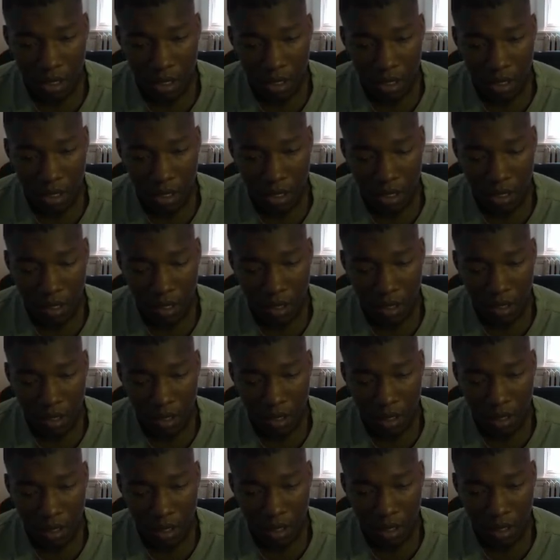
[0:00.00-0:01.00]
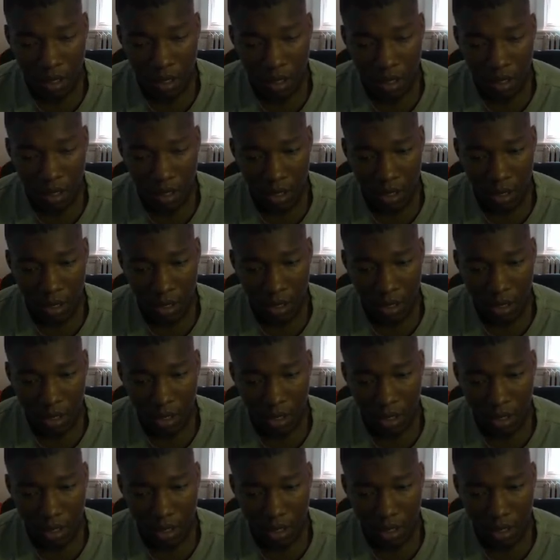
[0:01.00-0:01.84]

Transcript: [no speech]